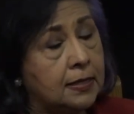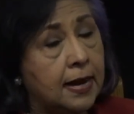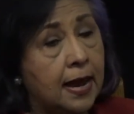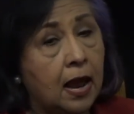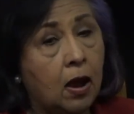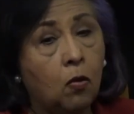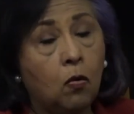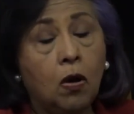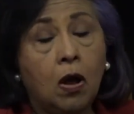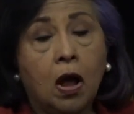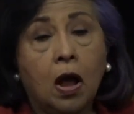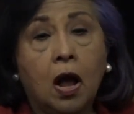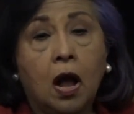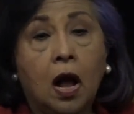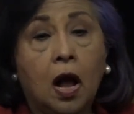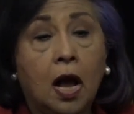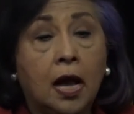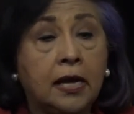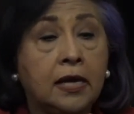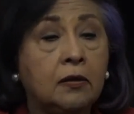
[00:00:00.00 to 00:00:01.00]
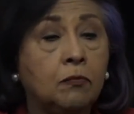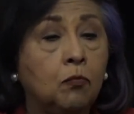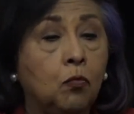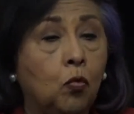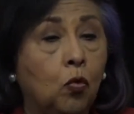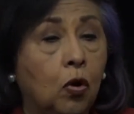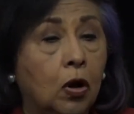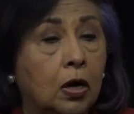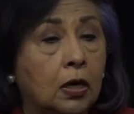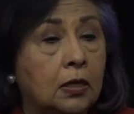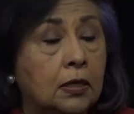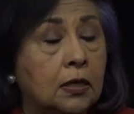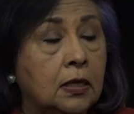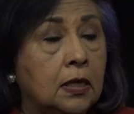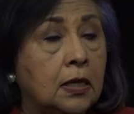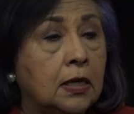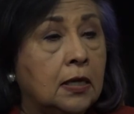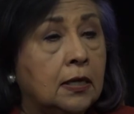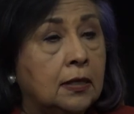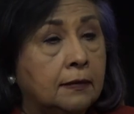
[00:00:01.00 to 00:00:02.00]
Now, I am one
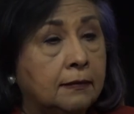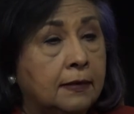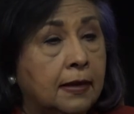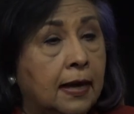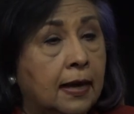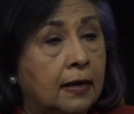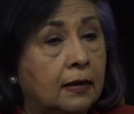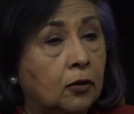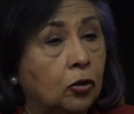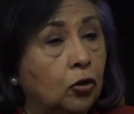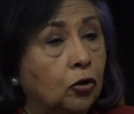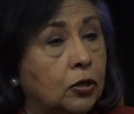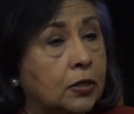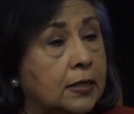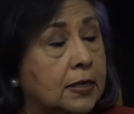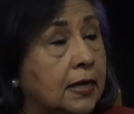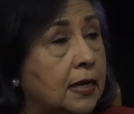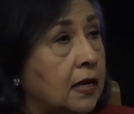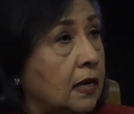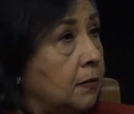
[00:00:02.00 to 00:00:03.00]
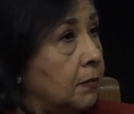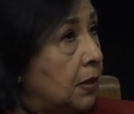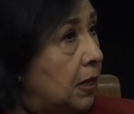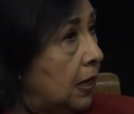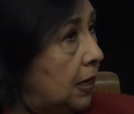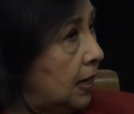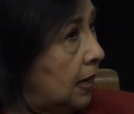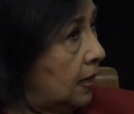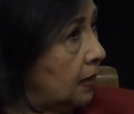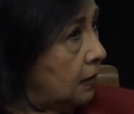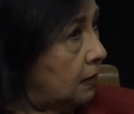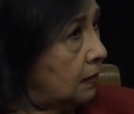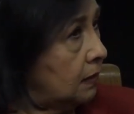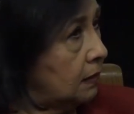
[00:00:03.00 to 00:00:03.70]
that looks at him, and again,